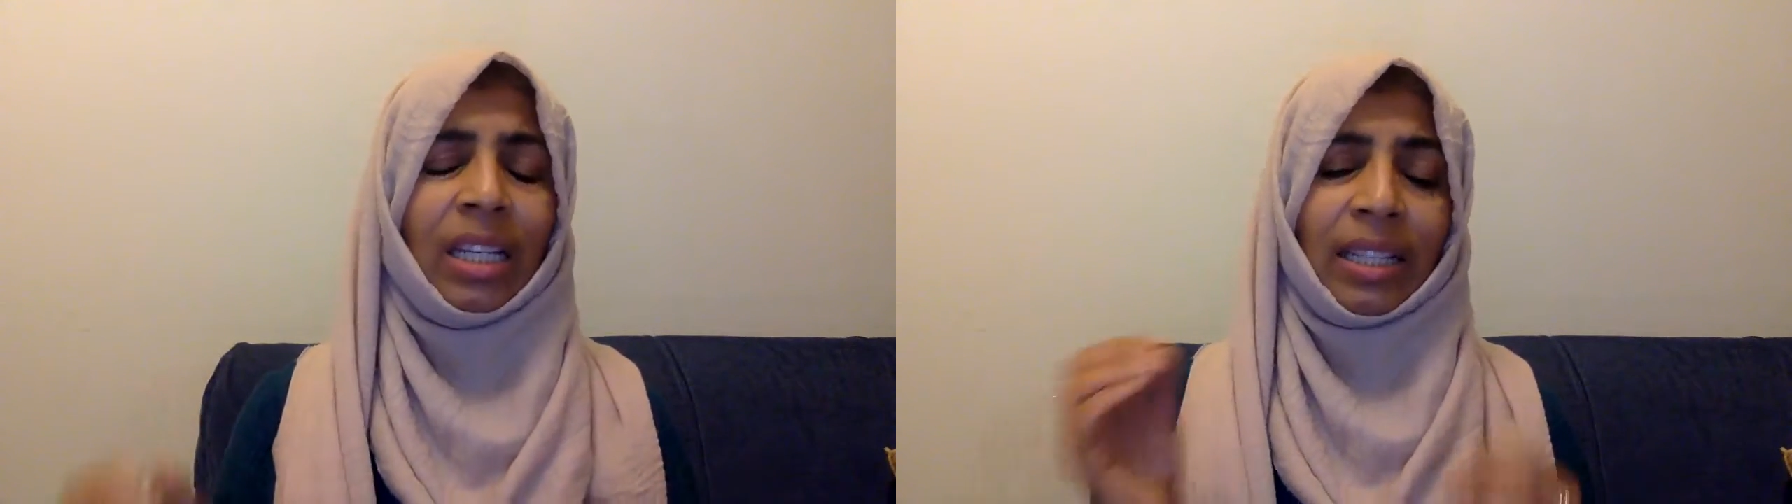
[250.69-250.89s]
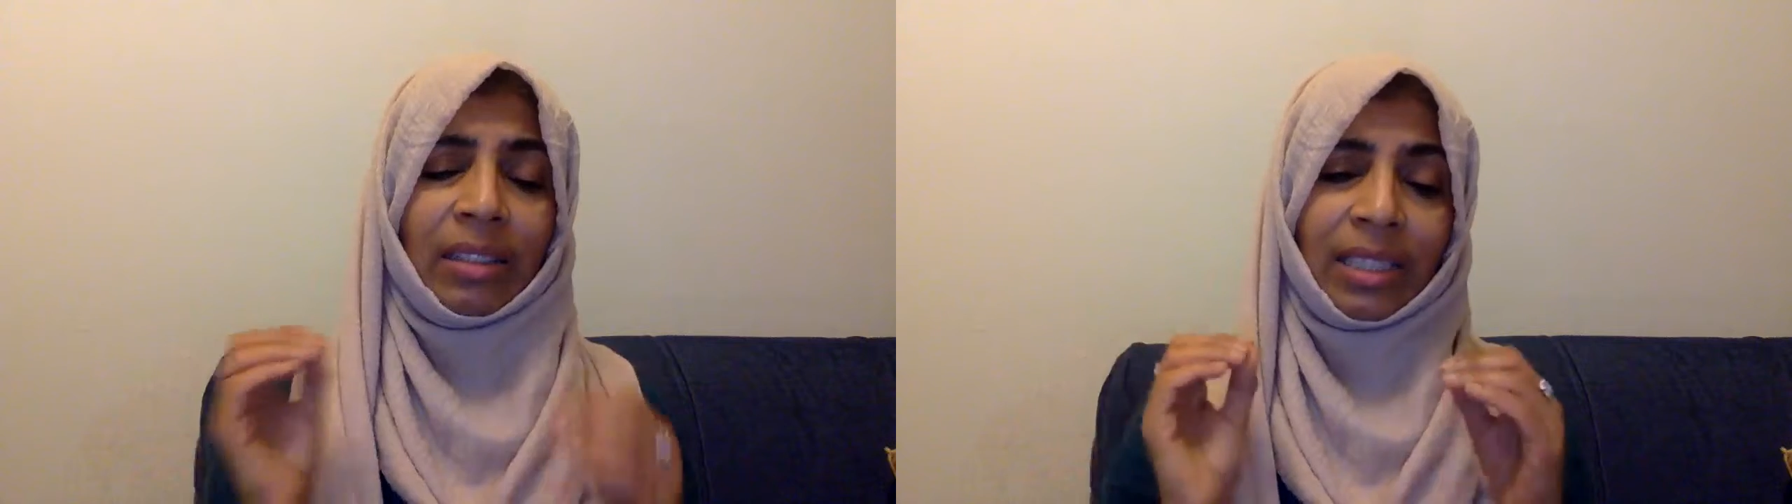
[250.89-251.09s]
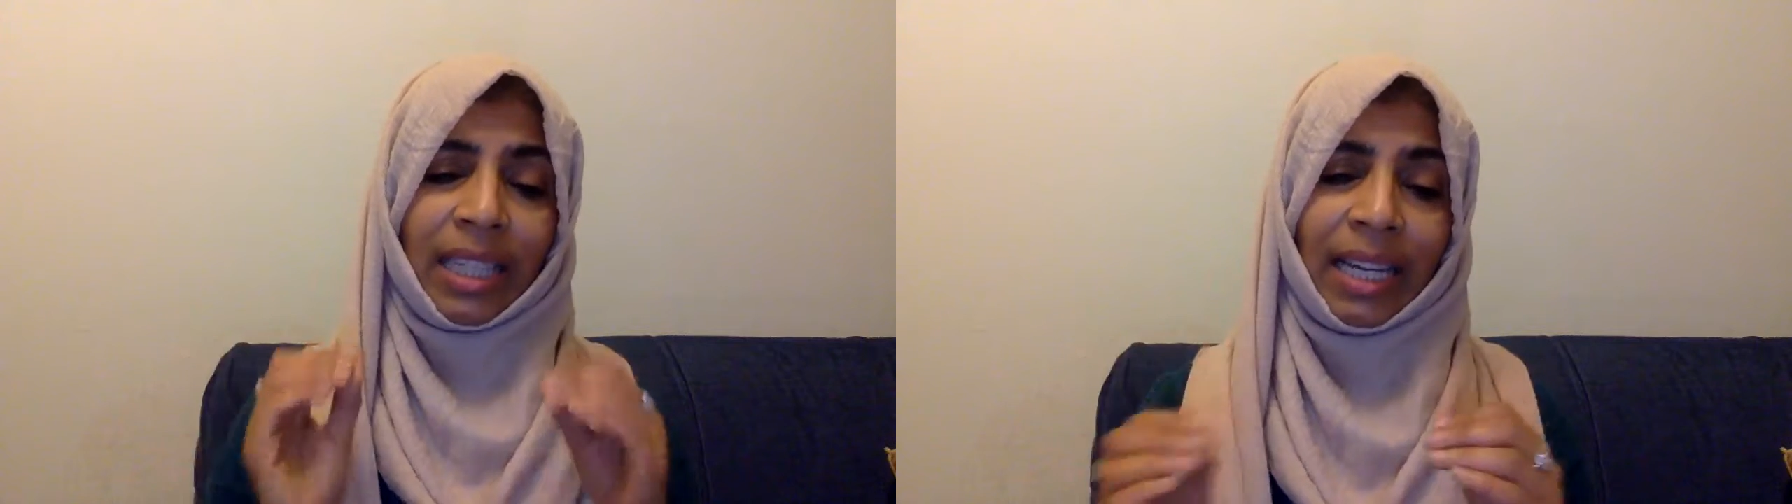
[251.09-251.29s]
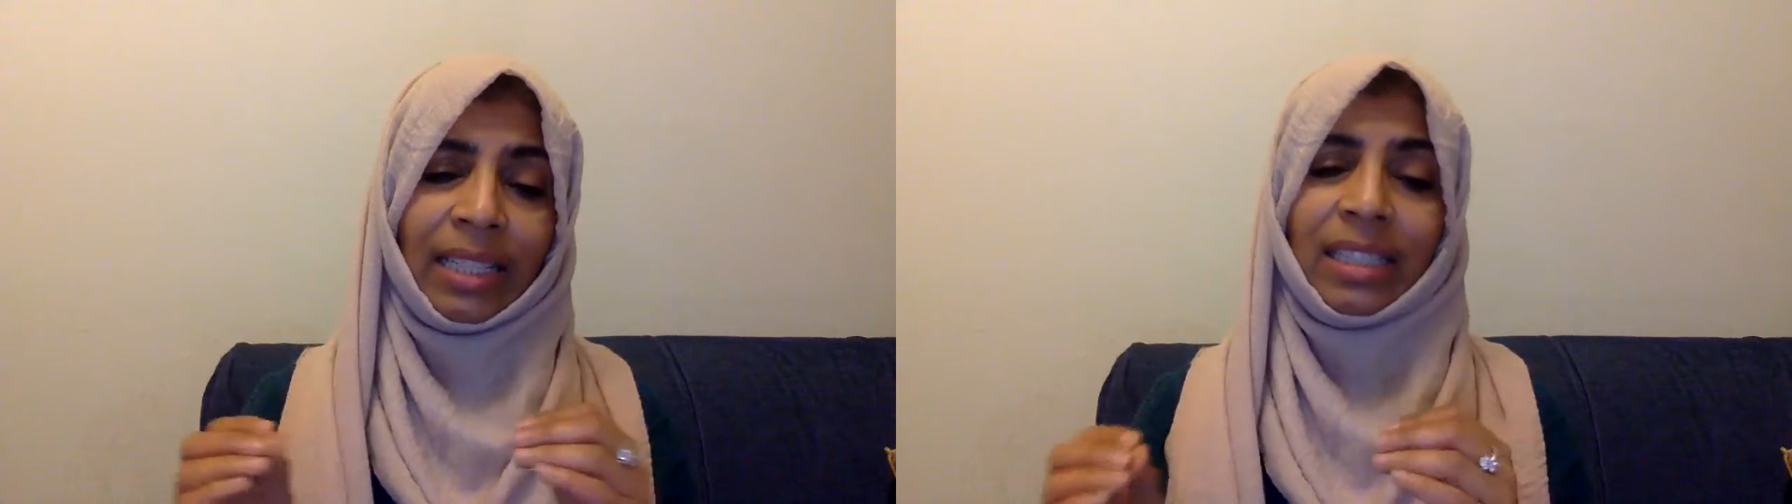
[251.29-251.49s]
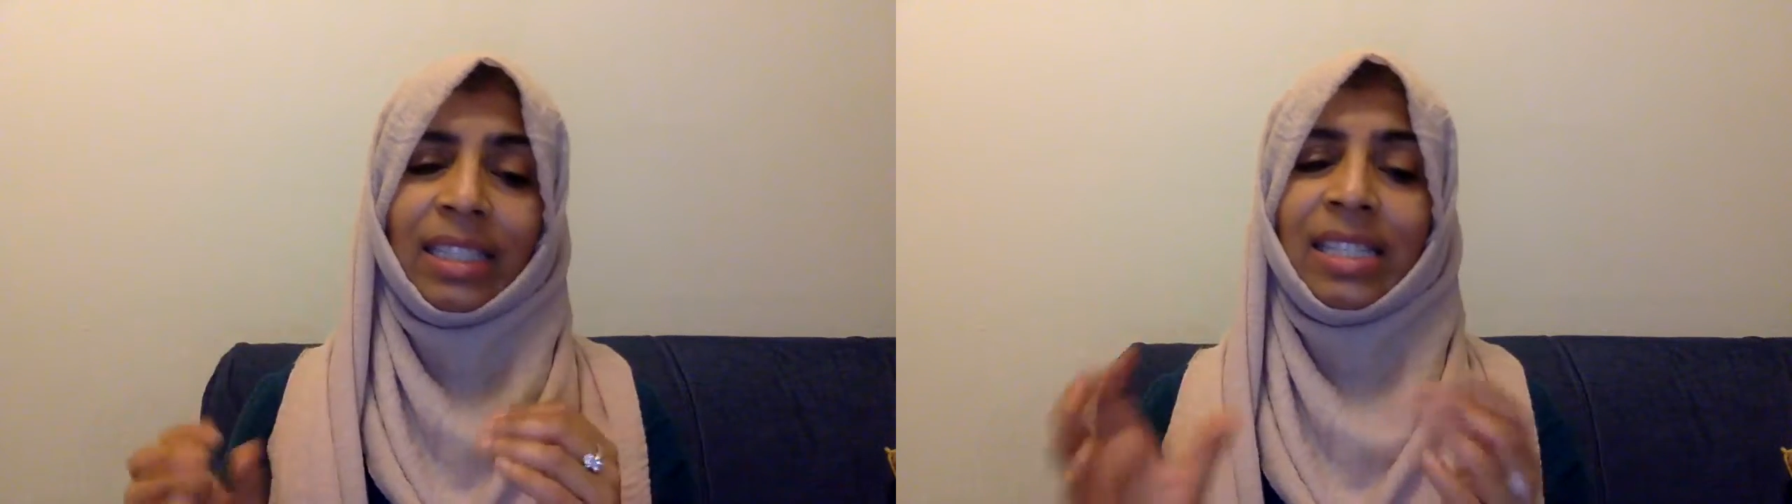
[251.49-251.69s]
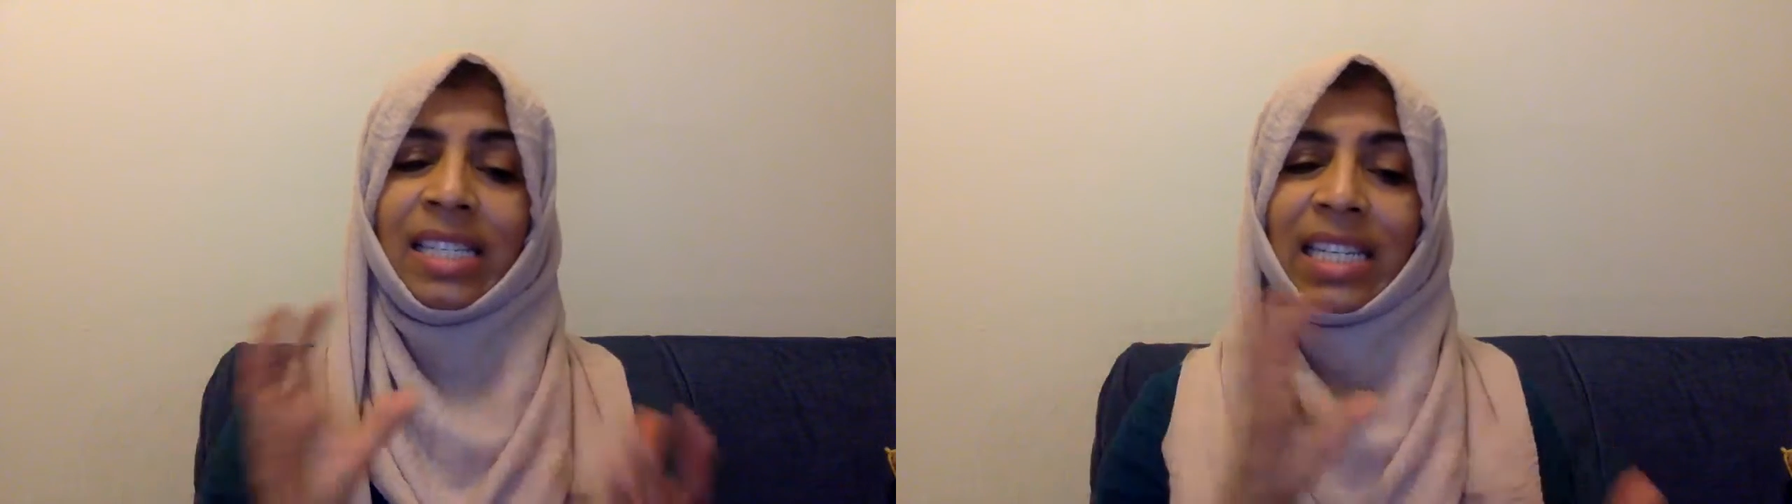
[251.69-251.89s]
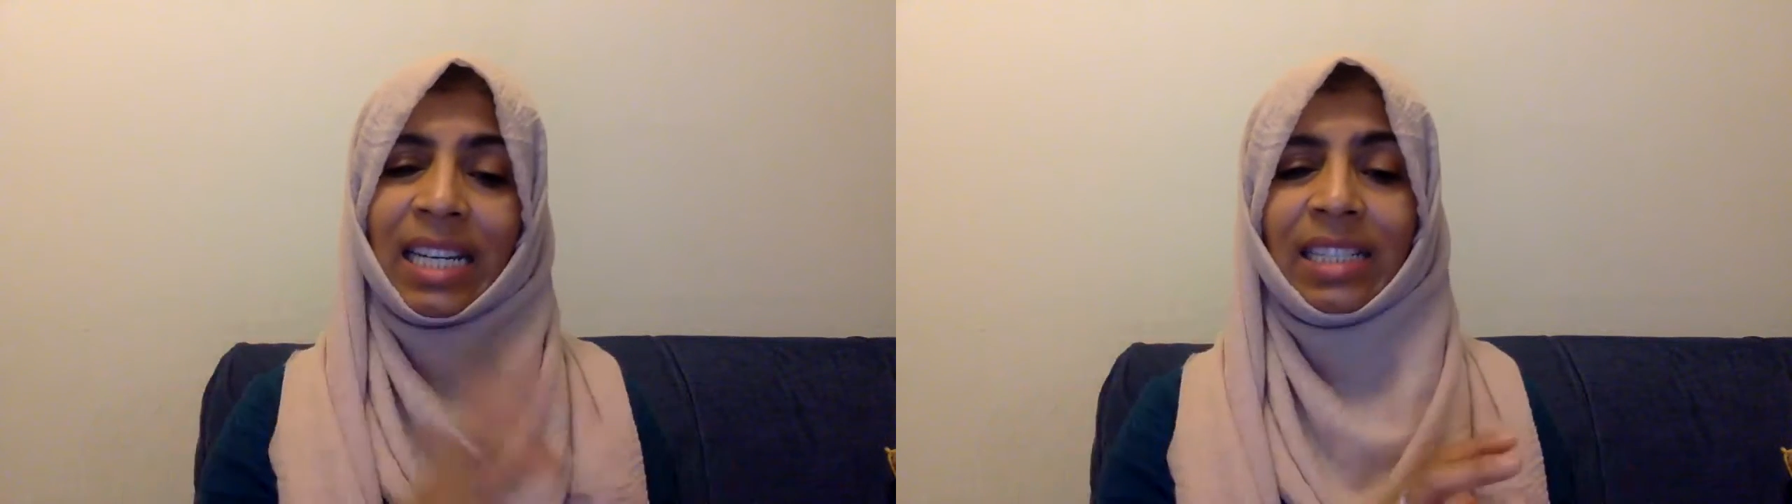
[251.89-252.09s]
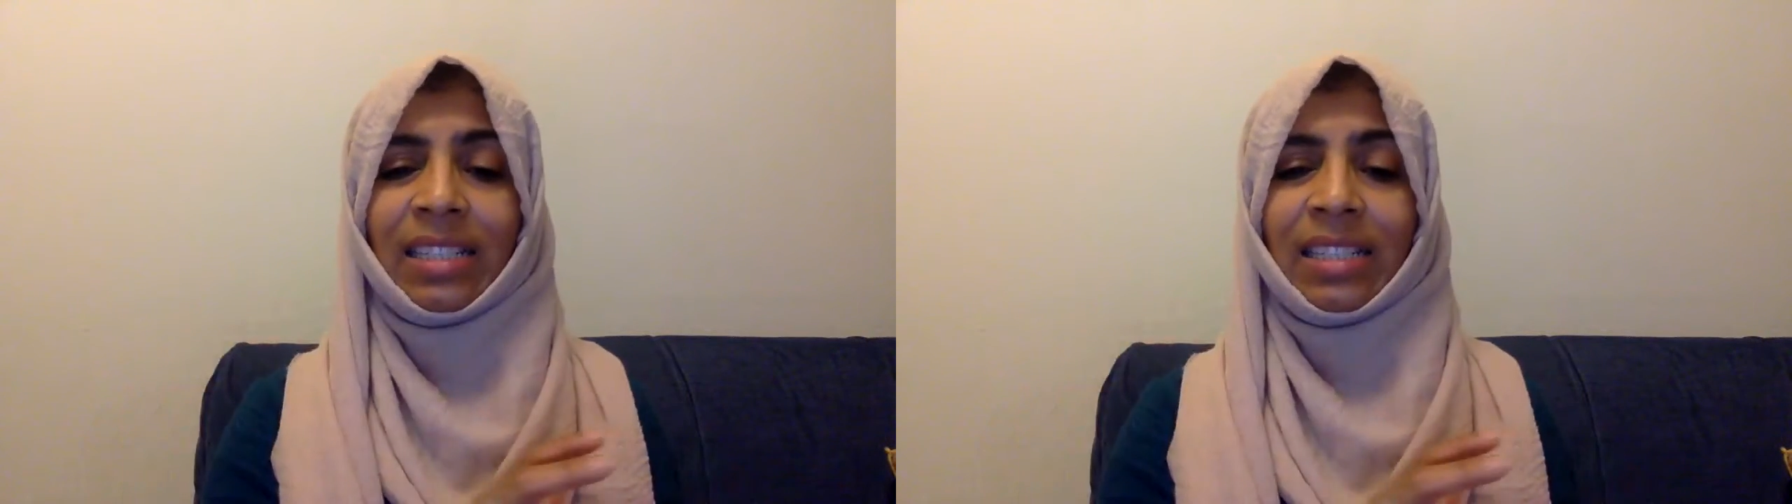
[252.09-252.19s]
They'll tend to stick